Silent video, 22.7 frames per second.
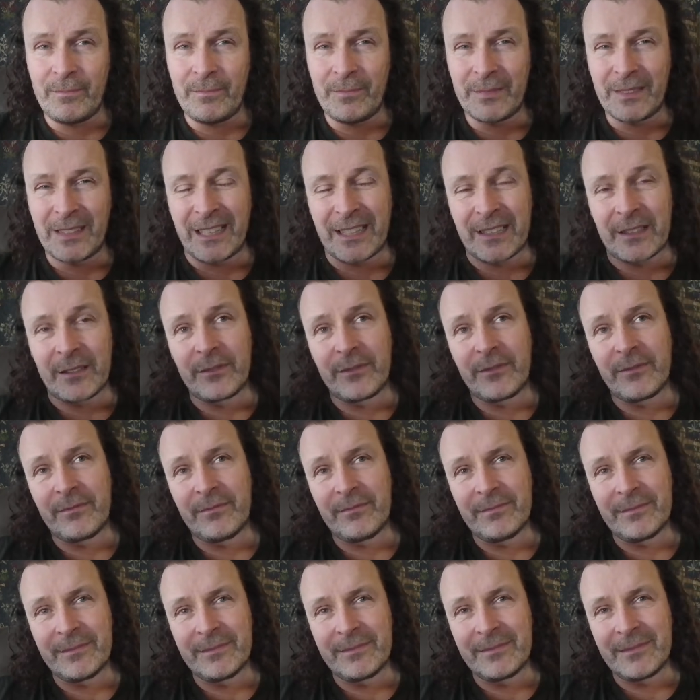kind of
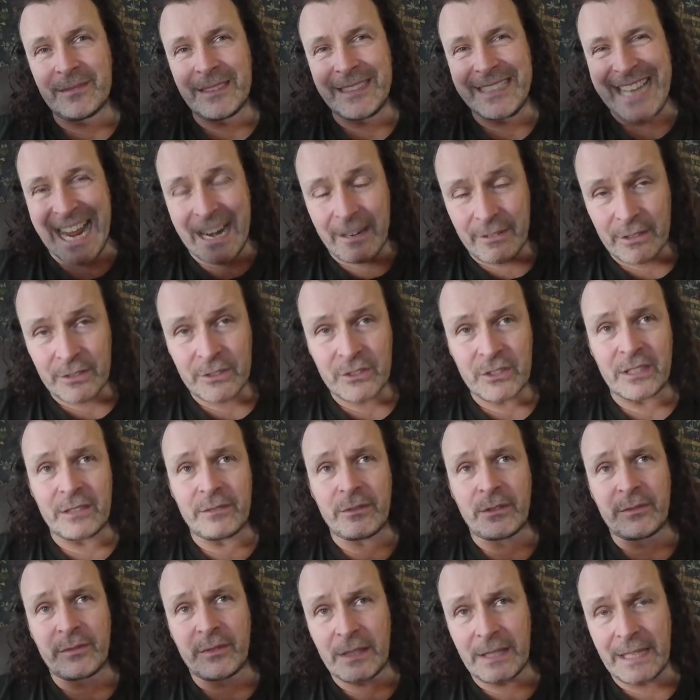narrative
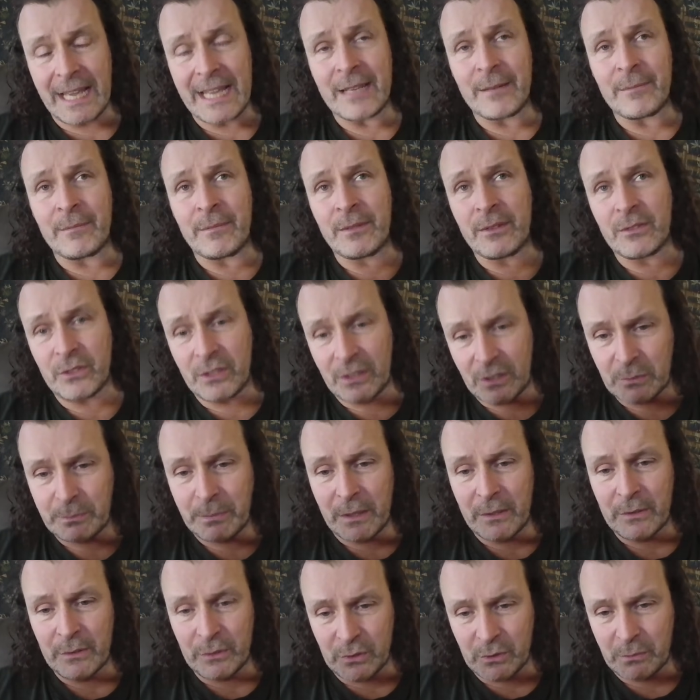of the game that's
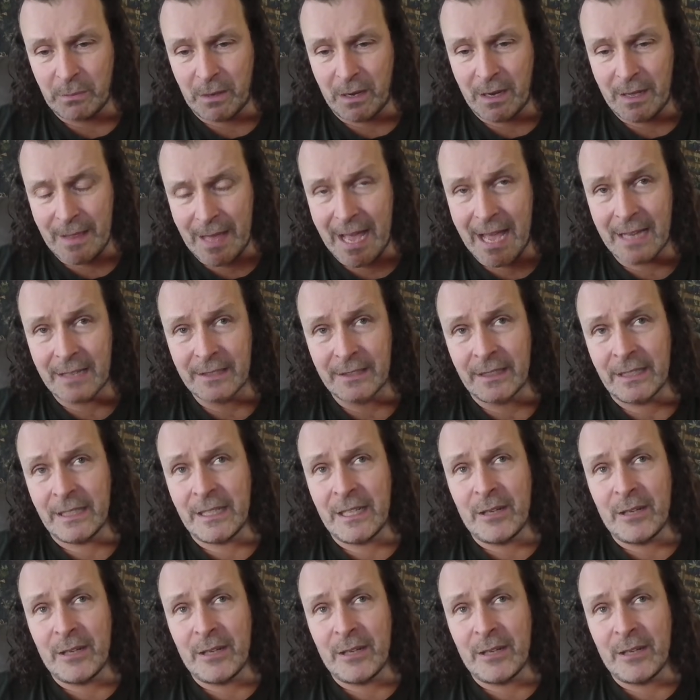exposed by that,